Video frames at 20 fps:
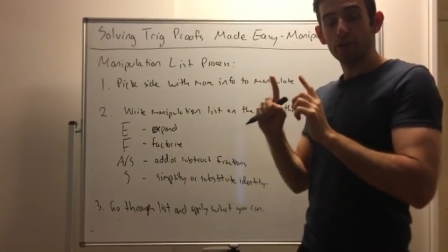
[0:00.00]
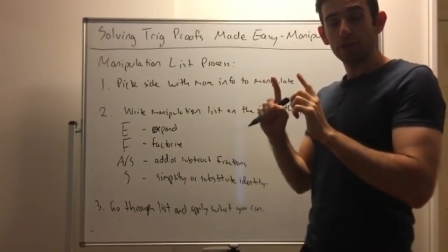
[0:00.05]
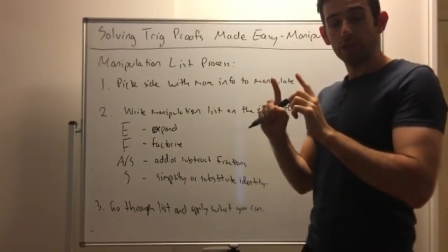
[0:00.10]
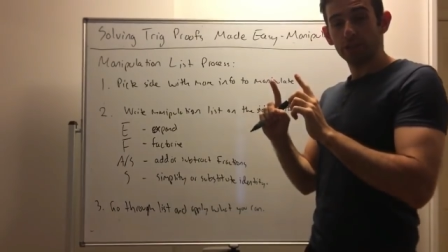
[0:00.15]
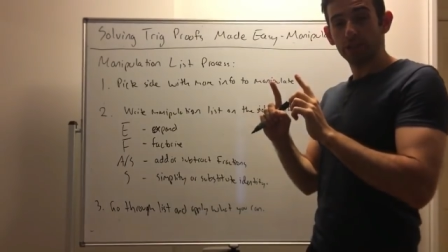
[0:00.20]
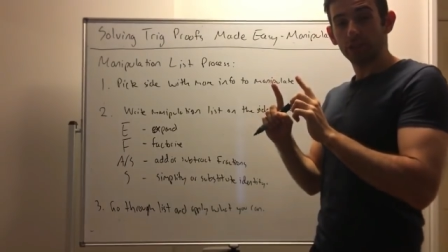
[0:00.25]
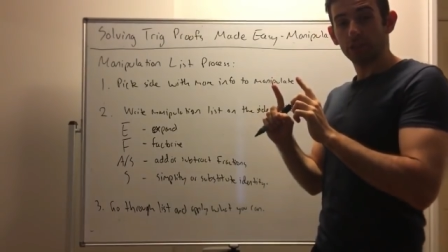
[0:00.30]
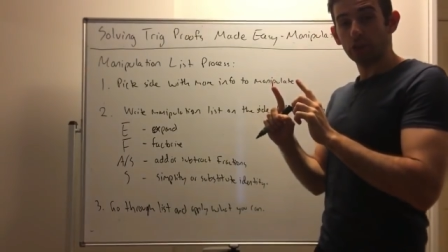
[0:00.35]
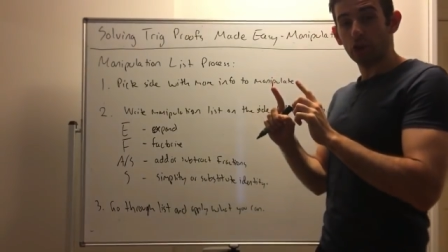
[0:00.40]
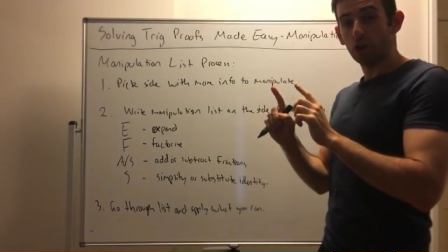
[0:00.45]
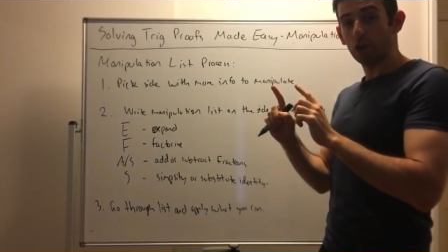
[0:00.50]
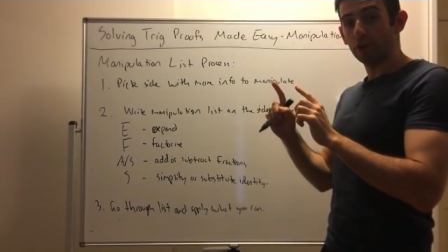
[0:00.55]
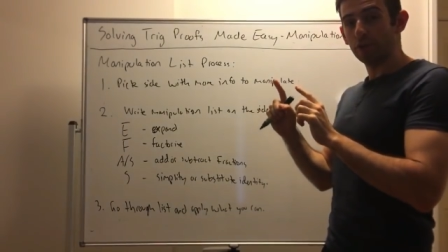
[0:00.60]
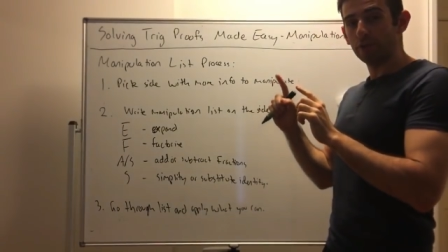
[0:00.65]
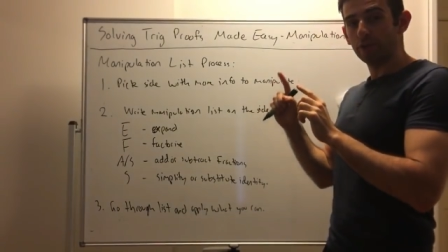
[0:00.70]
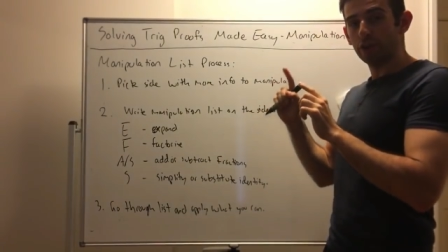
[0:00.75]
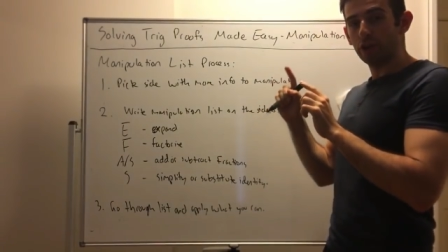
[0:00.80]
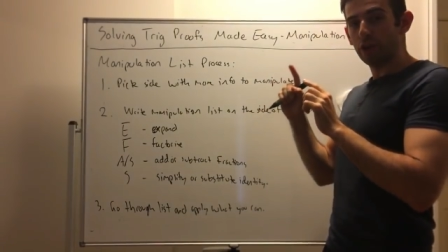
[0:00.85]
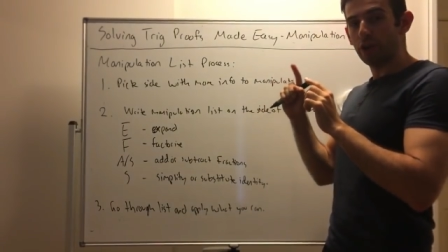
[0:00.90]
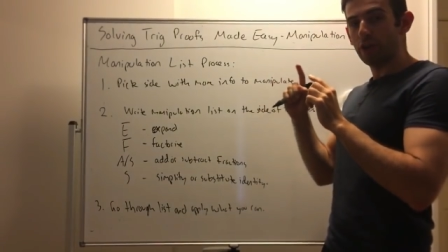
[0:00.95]
just
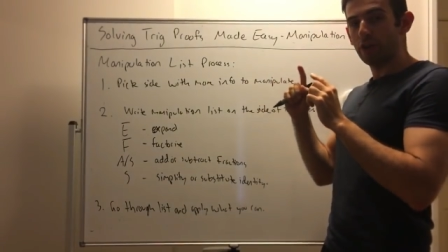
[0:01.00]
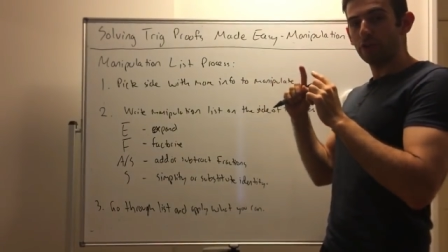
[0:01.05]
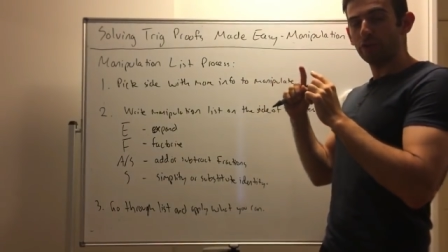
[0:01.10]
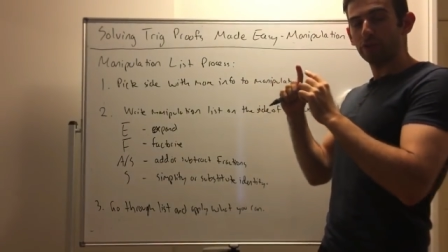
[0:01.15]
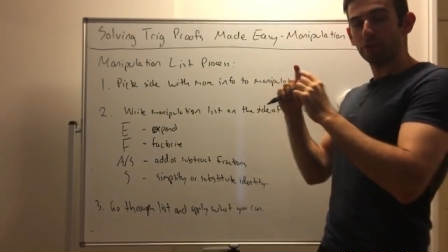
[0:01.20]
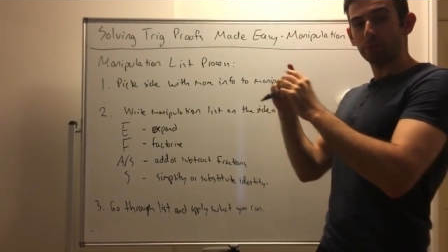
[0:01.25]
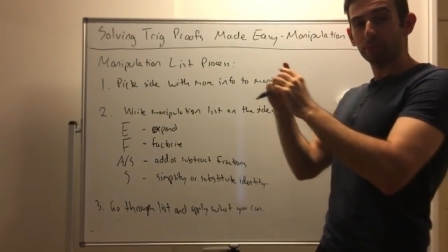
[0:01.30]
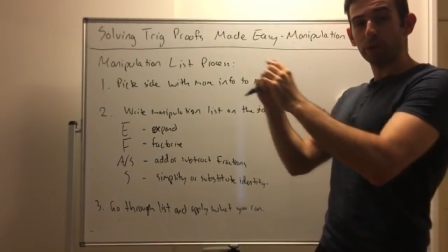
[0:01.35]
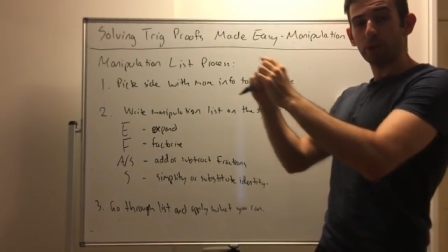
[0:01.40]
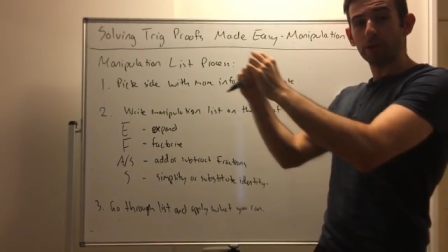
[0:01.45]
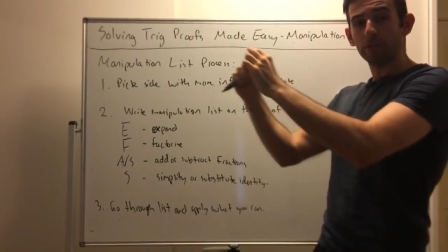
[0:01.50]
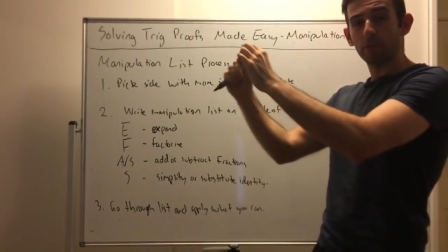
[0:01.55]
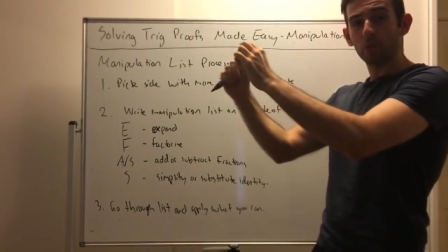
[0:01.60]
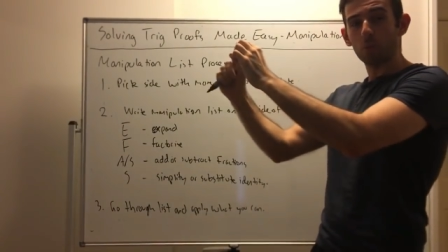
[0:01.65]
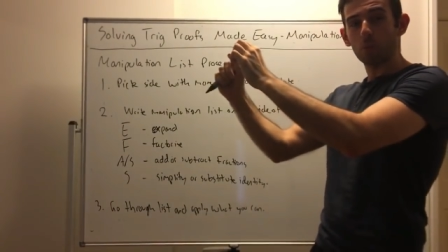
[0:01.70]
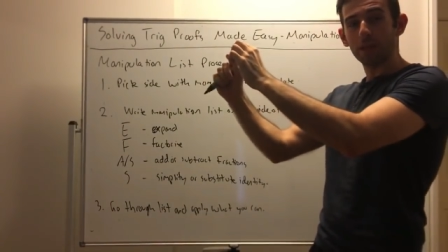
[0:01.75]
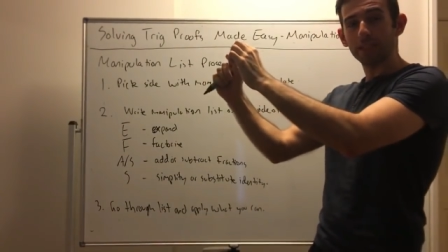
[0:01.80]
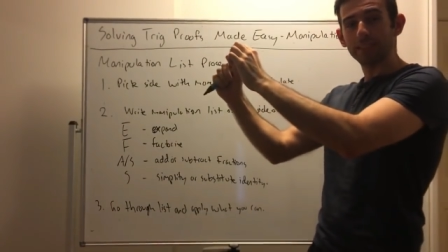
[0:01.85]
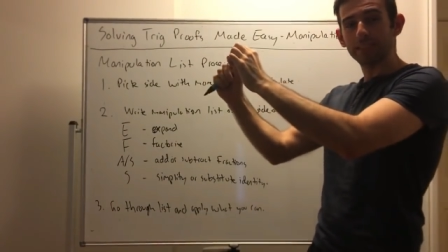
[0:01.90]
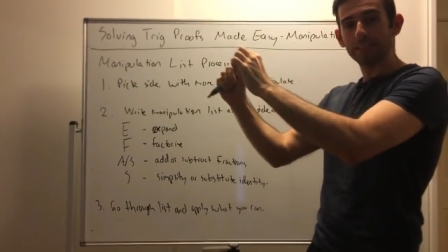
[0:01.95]
note, from going
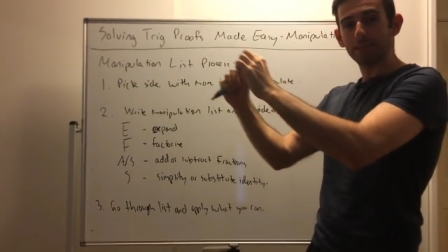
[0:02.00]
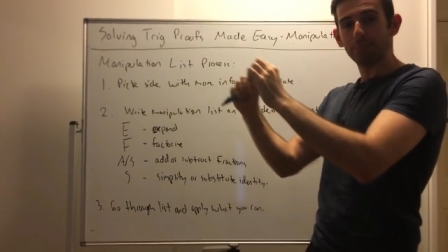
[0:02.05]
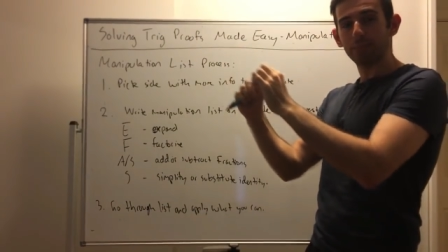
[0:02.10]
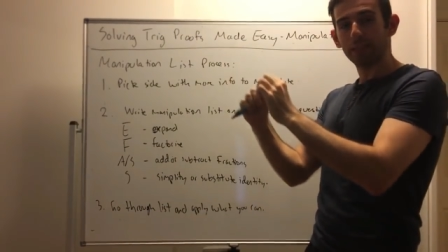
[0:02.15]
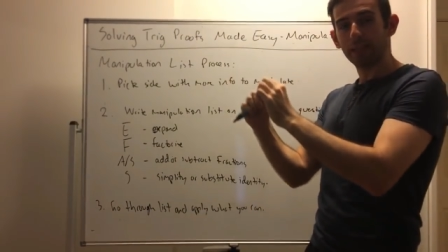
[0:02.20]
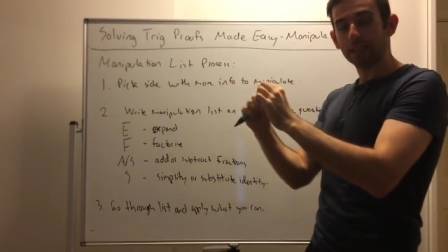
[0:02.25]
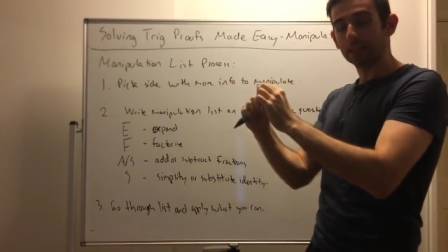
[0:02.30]
from one step to